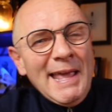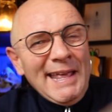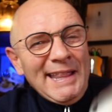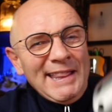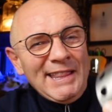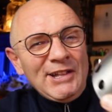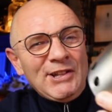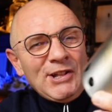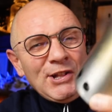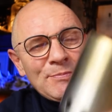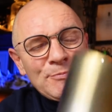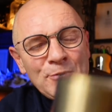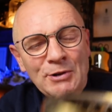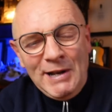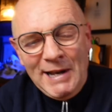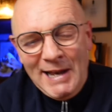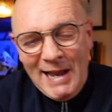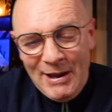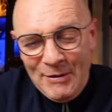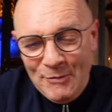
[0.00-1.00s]
This is
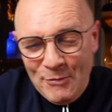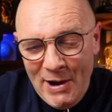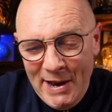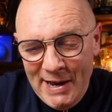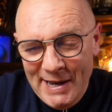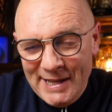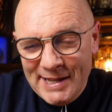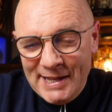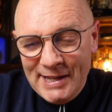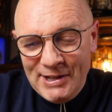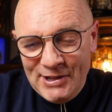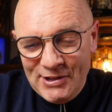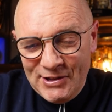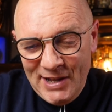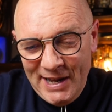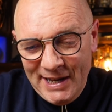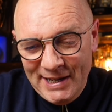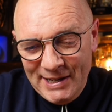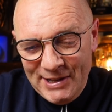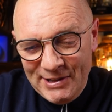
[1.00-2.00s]
pretty lightweight, it's
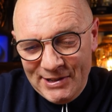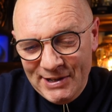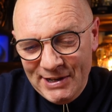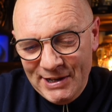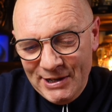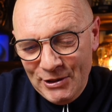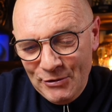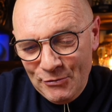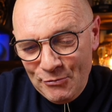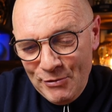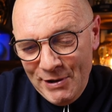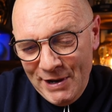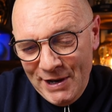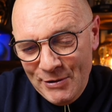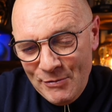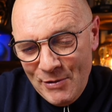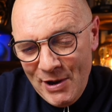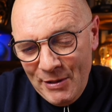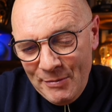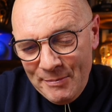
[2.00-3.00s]
stainless steel, really
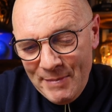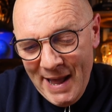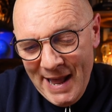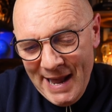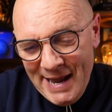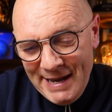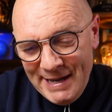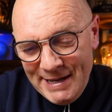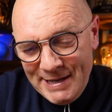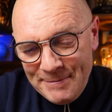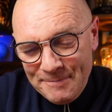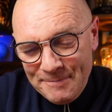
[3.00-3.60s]
well made,